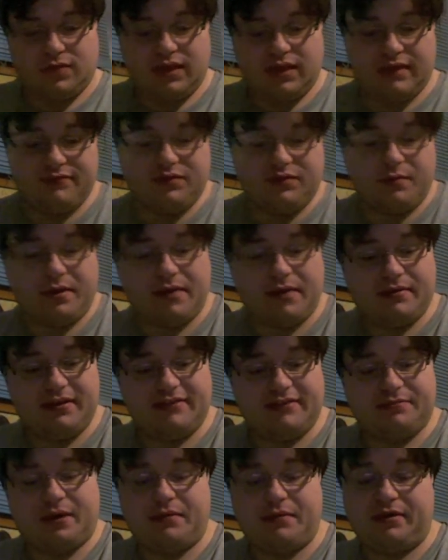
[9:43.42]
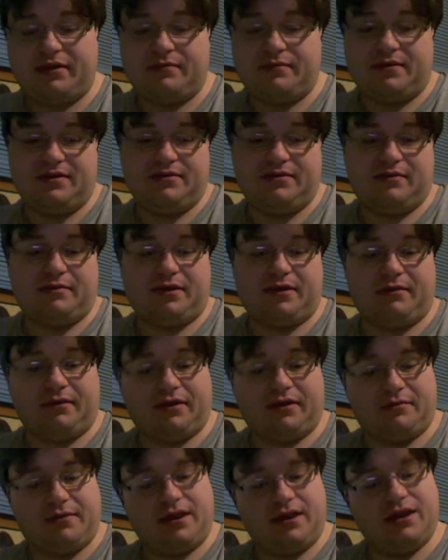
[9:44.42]
the his public the public
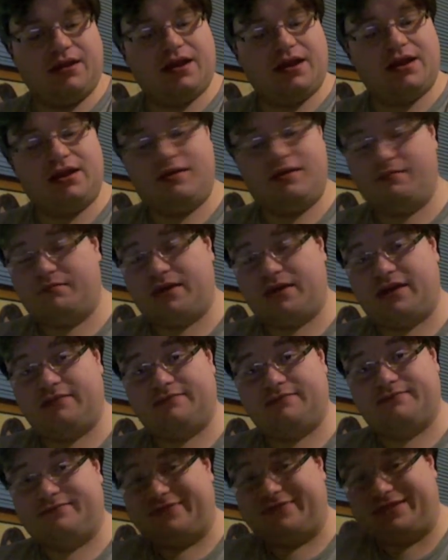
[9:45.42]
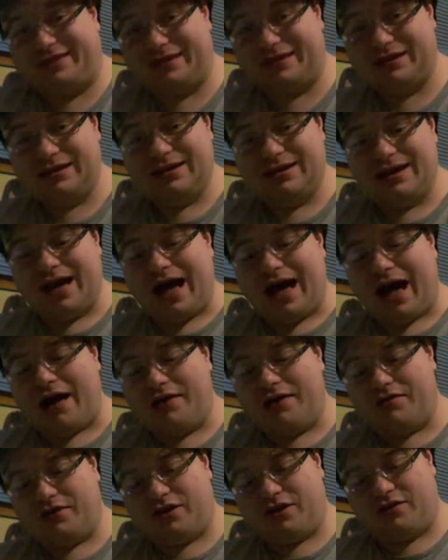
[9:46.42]
opinion on him, but I
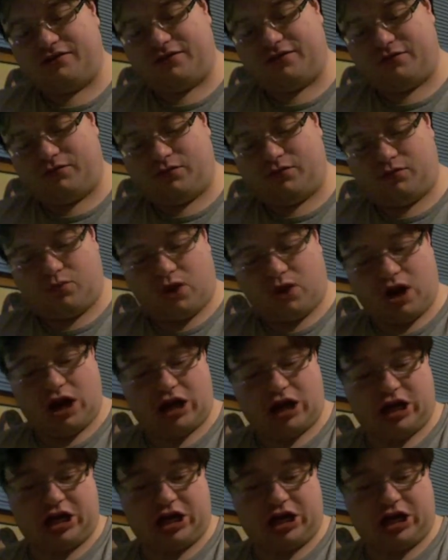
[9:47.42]
don't know if it will work.